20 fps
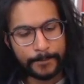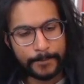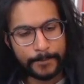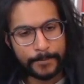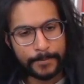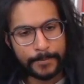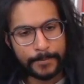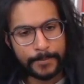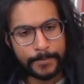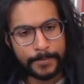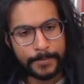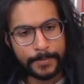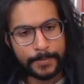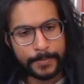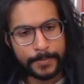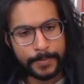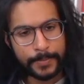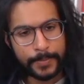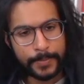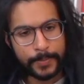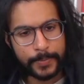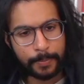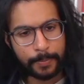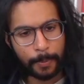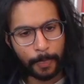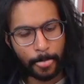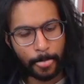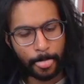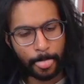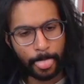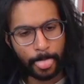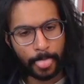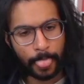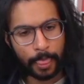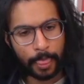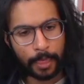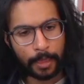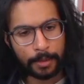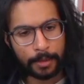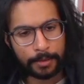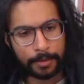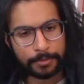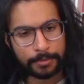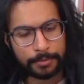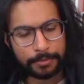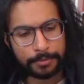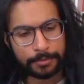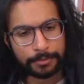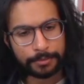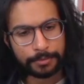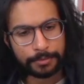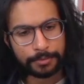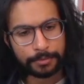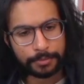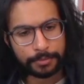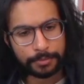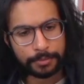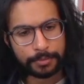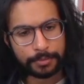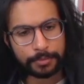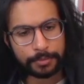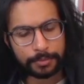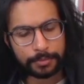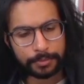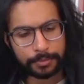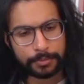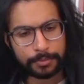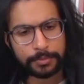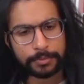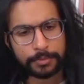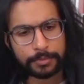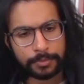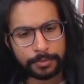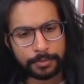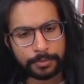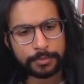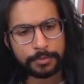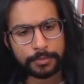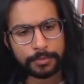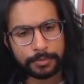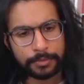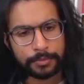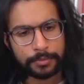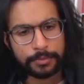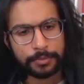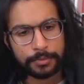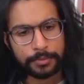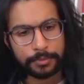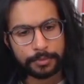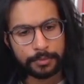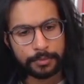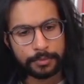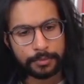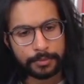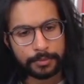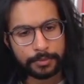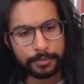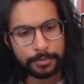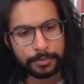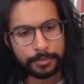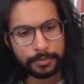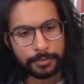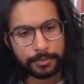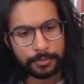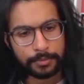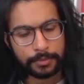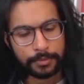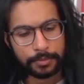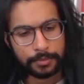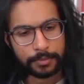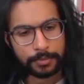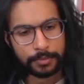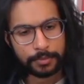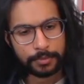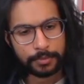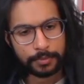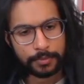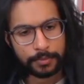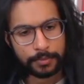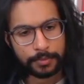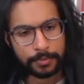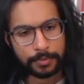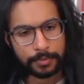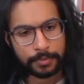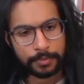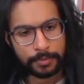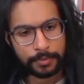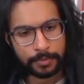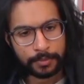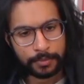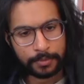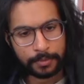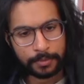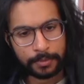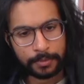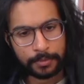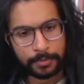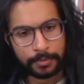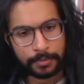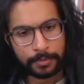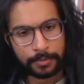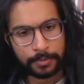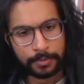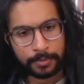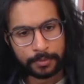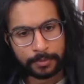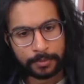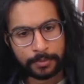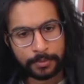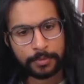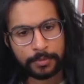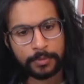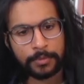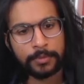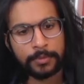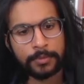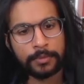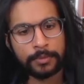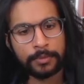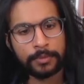(not speaking)